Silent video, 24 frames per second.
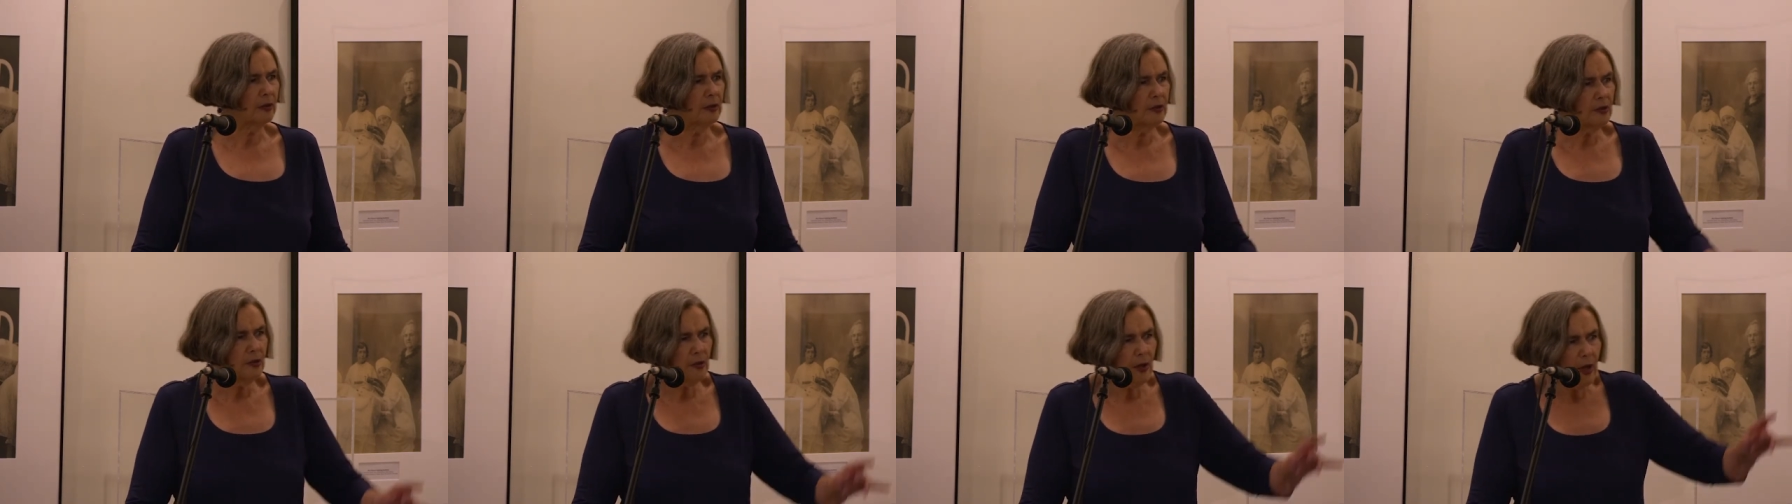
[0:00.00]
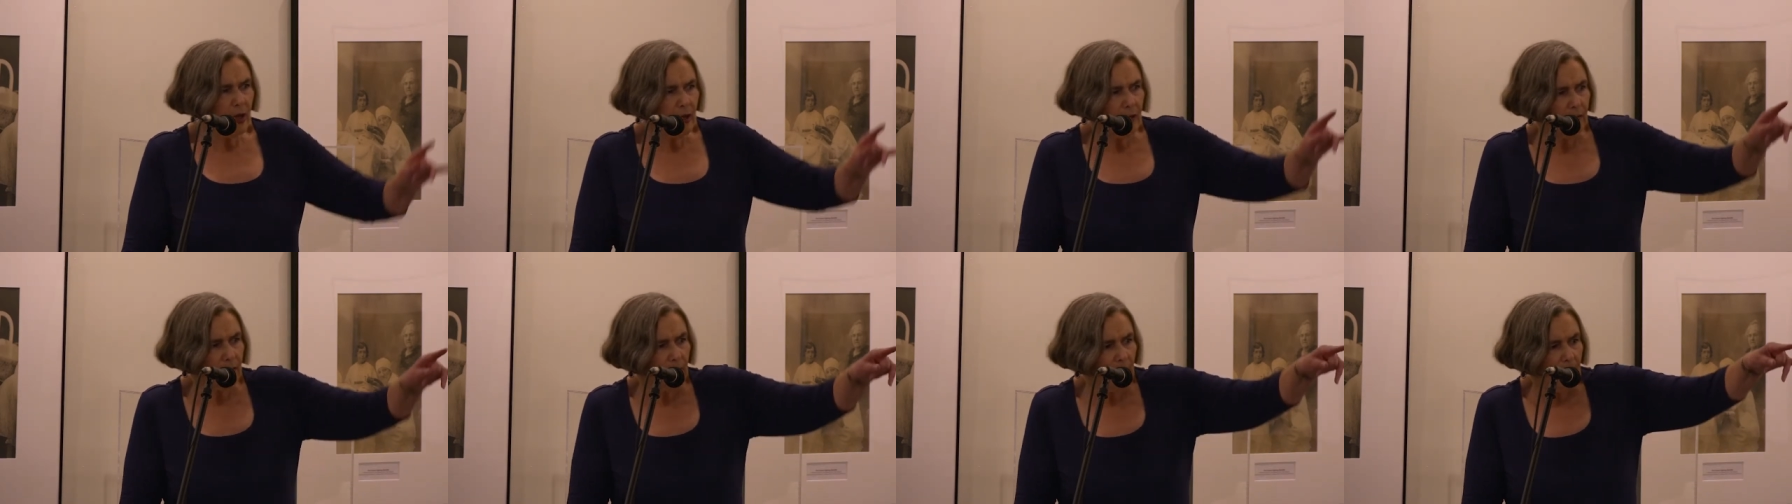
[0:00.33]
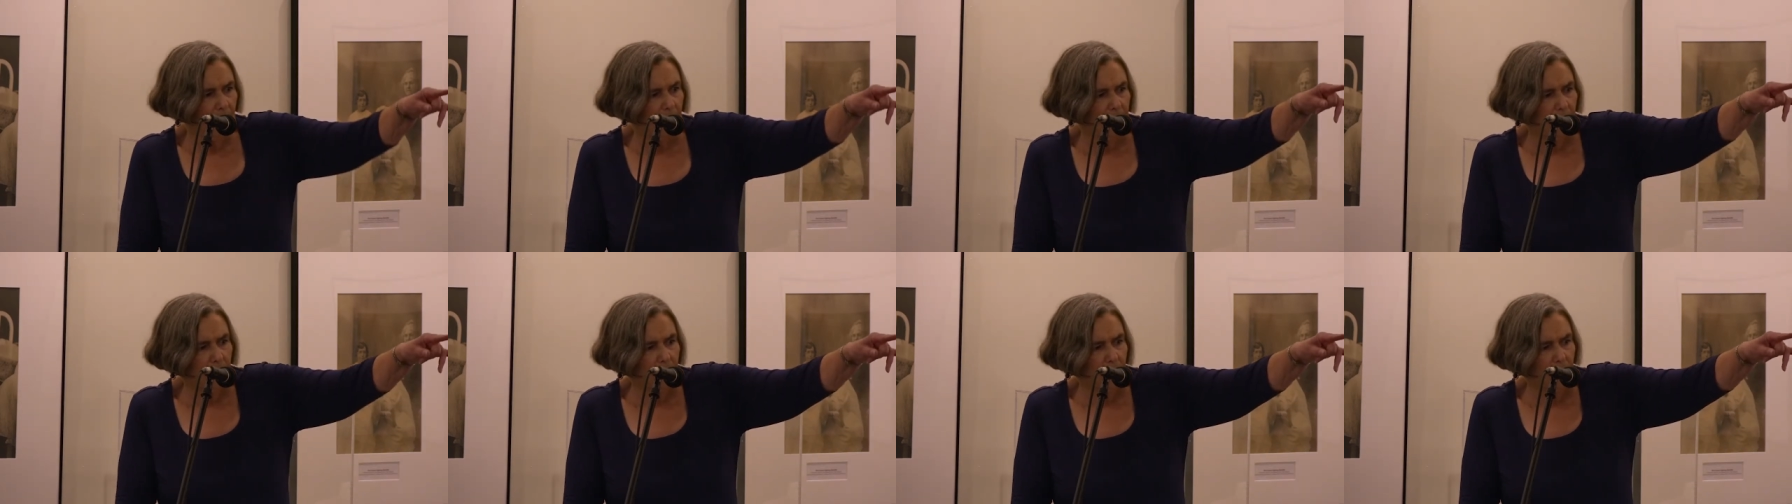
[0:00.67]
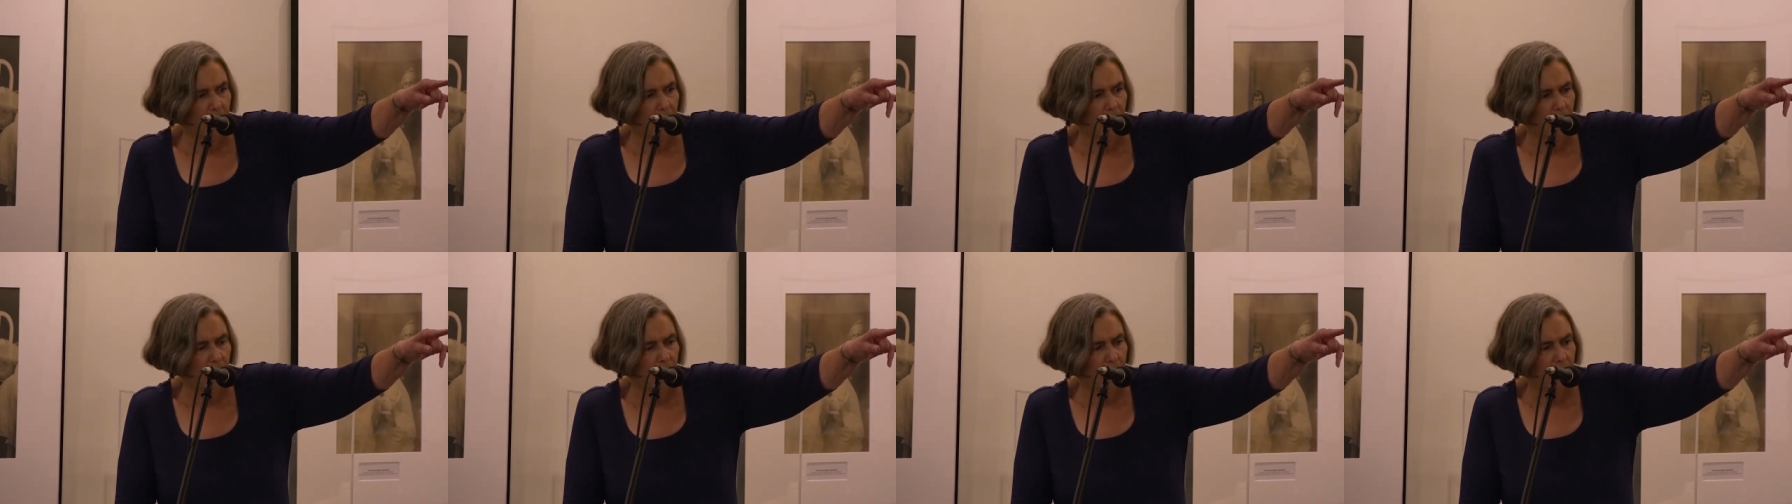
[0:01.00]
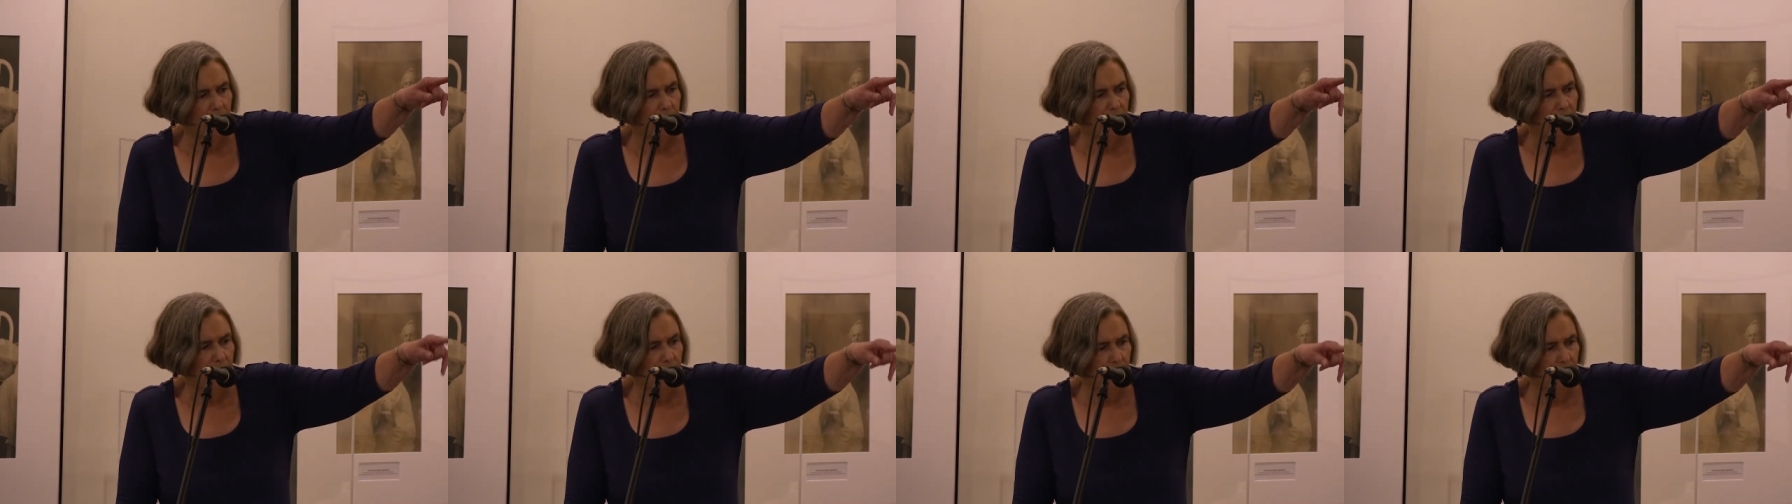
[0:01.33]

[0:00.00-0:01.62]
Did you have that in the